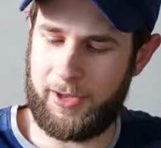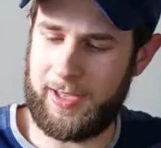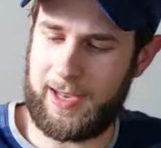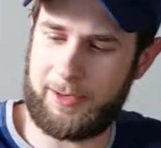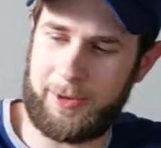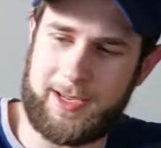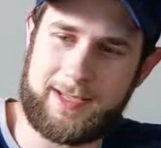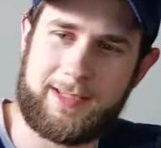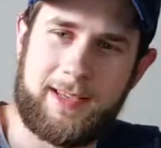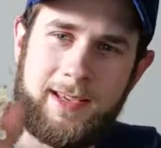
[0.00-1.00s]
But
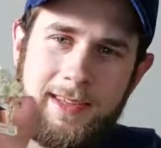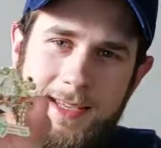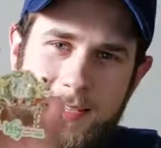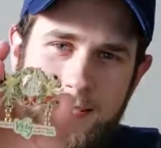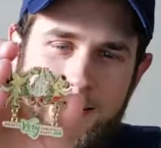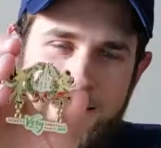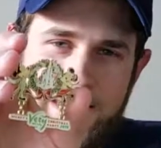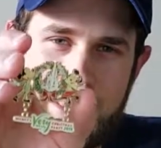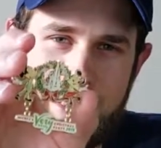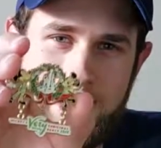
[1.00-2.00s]
anyways, this
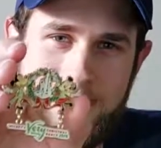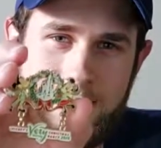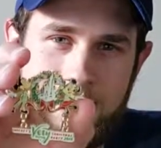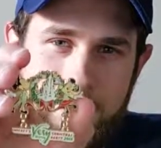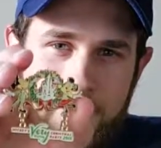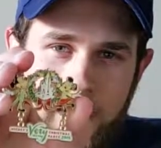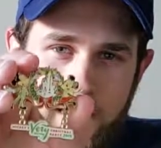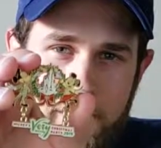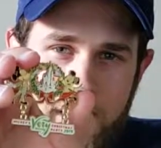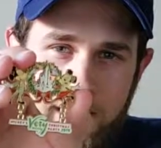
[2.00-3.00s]
is the
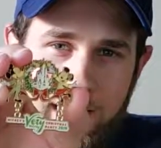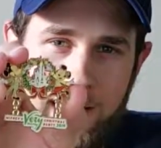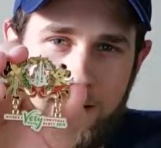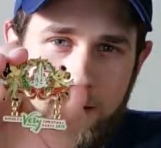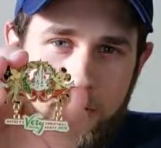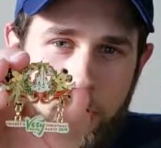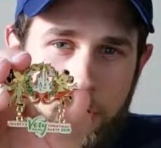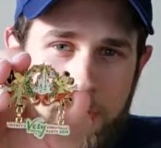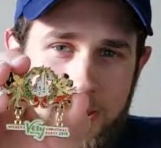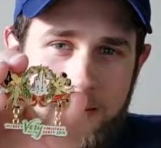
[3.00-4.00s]
Very Merry logo